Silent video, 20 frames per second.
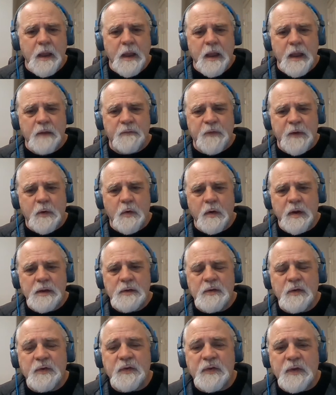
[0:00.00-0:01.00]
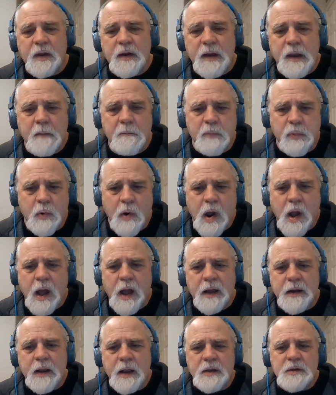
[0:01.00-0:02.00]
If you're going to study
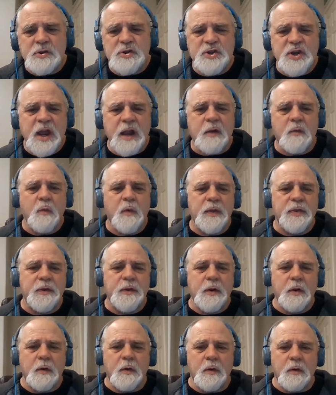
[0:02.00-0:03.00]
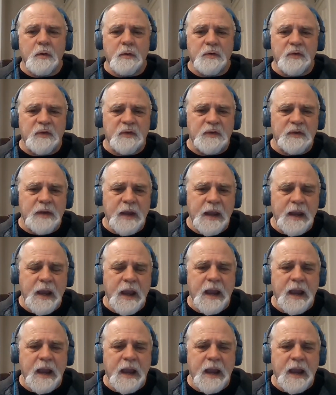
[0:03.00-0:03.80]
abroad, check with your state